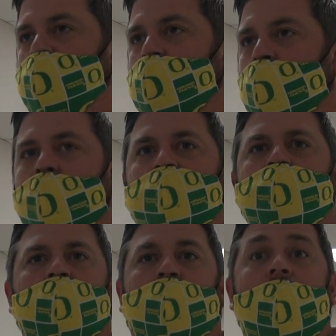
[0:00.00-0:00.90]
go
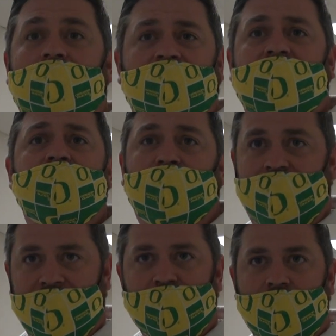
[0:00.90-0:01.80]
into a confidential
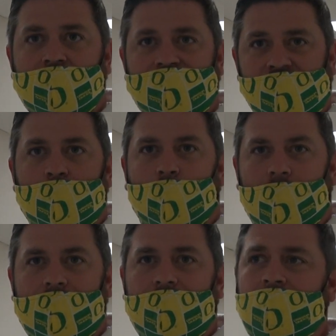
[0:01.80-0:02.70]
nature
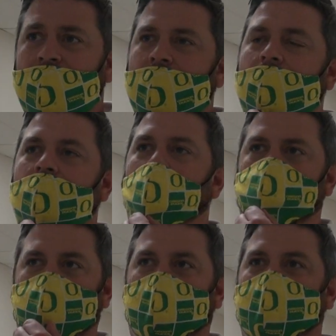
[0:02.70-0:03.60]
somewhat,
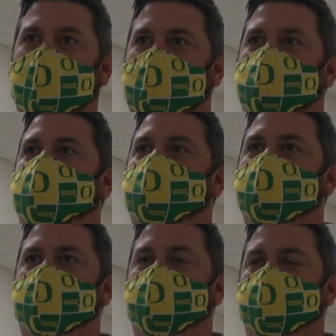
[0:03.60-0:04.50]
and I
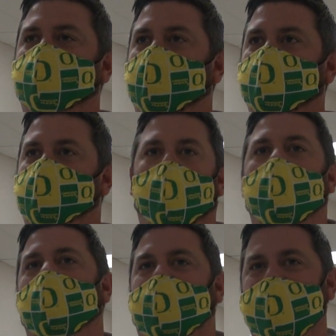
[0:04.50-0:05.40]
don't
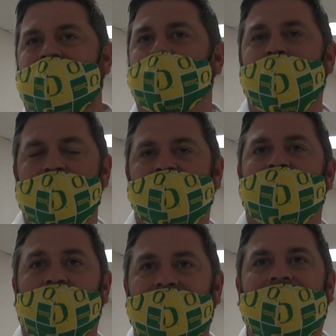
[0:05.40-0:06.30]
want to make taxpayers of
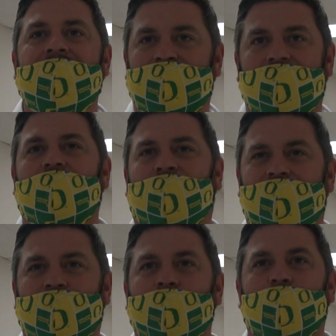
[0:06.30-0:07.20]
Lynn County
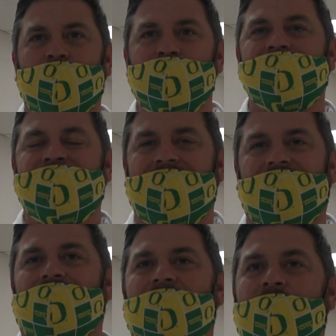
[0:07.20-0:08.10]
uncomfortable with you
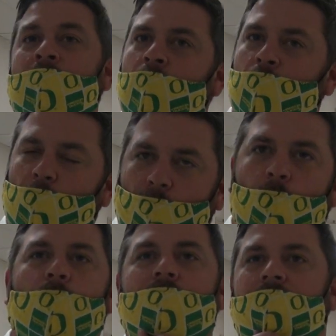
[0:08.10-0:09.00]
standing there
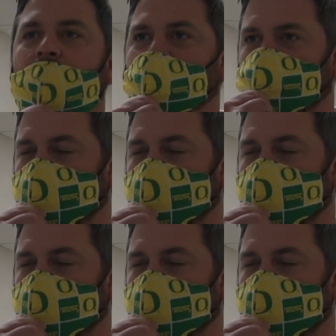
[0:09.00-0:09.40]
recording. So